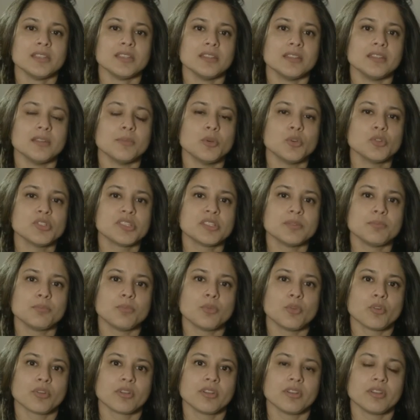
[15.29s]
The most
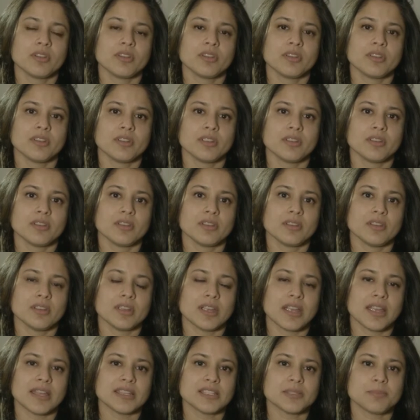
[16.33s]
important
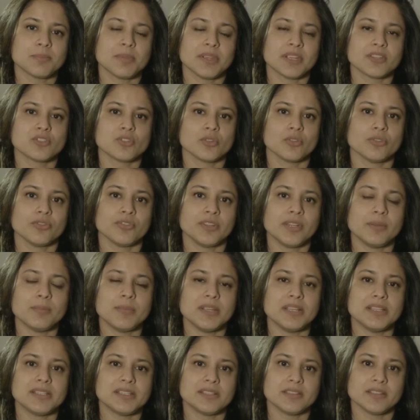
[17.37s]
aspect of
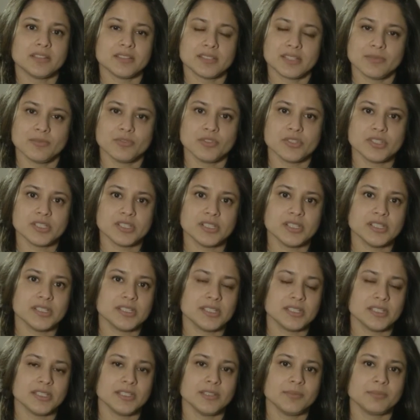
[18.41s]
female
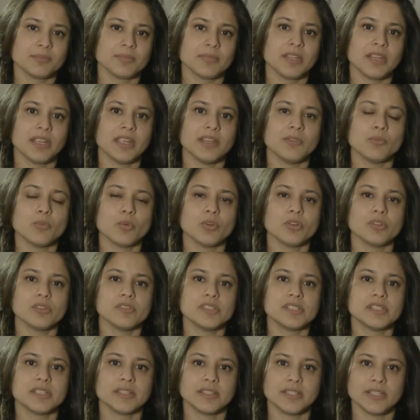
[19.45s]
subfertility
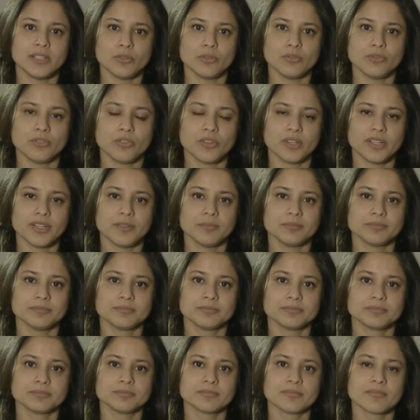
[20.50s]
involves the ovary.
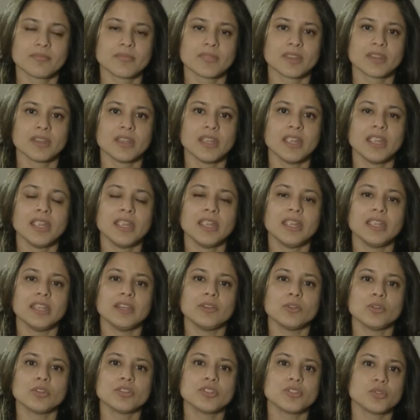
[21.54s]

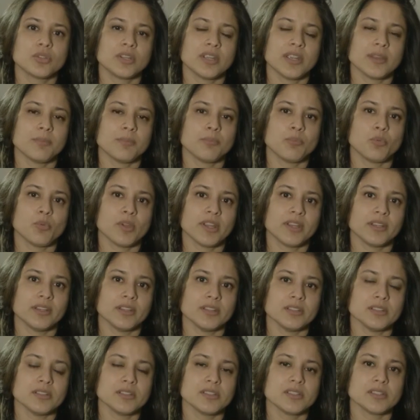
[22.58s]
In order to get
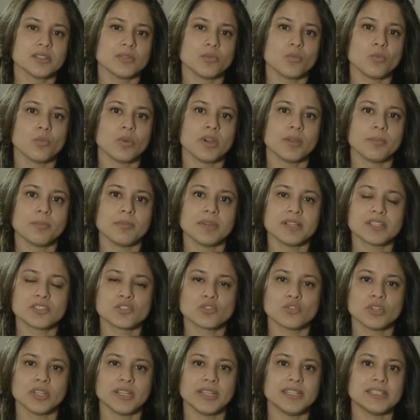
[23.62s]
pregnant, one must
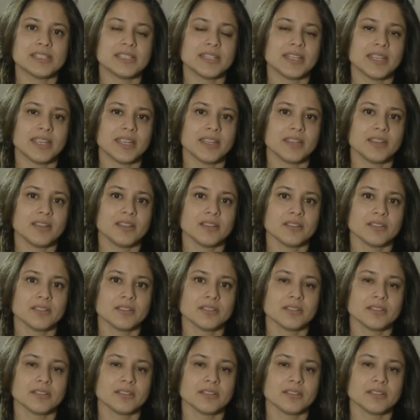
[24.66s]
release an egg,